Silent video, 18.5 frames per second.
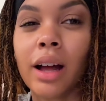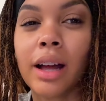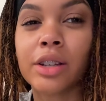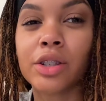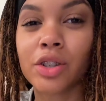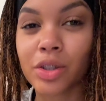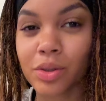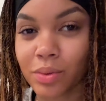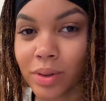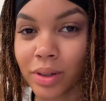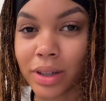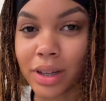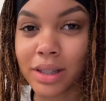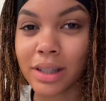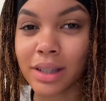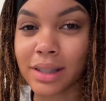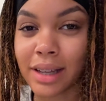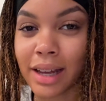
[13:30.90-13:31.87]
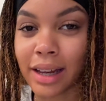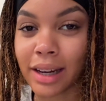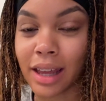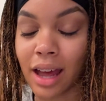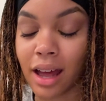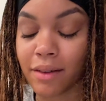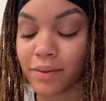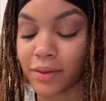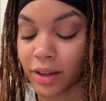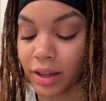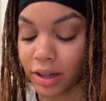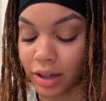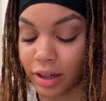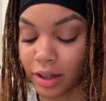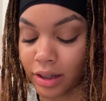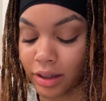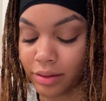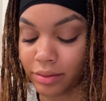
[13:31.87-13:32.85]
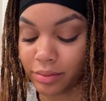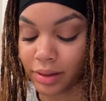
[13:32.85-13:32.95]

I just realized this had caffeine in it